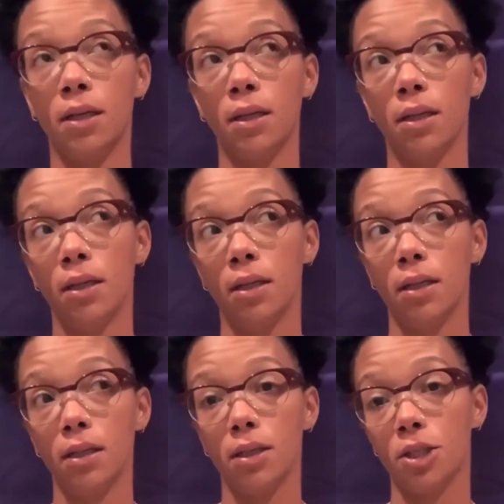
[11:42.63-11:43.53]

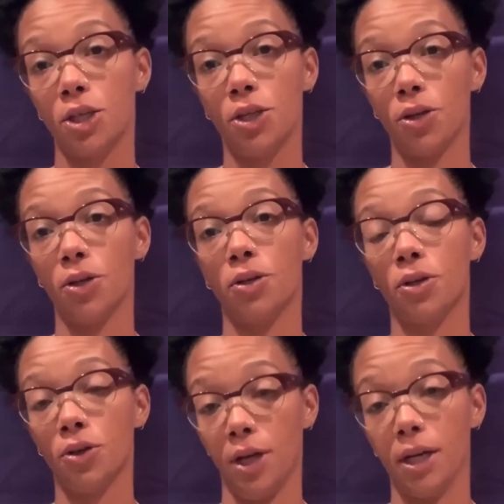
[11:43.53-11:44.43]
secured credit
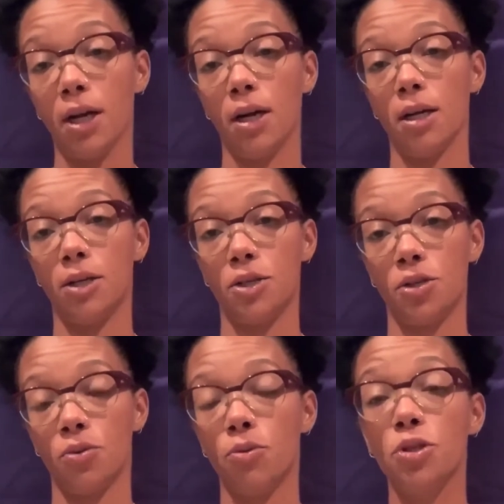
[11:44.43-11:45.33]
cards, which
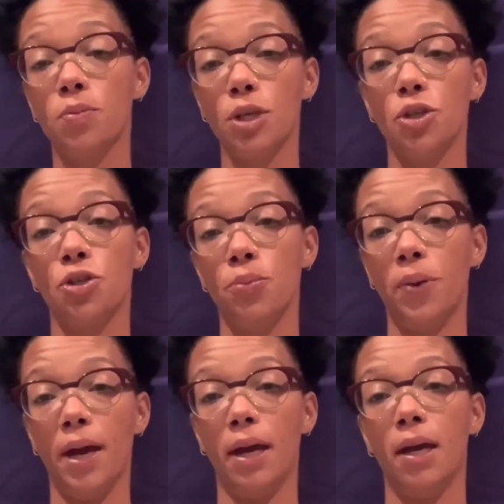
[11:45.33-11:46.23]
means you pay
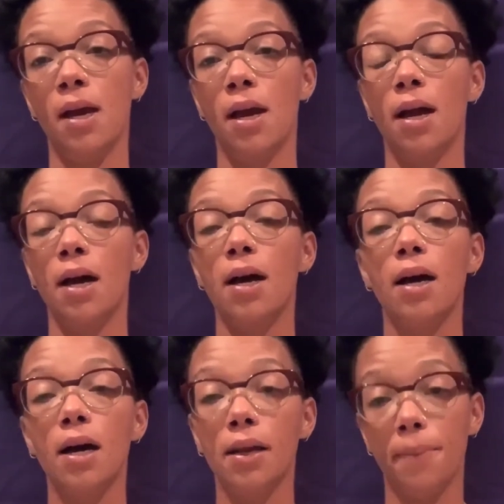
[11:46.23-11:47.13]
a
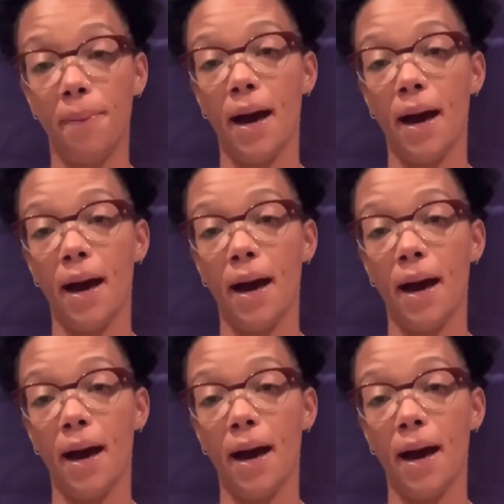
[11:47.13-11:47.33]
deposit.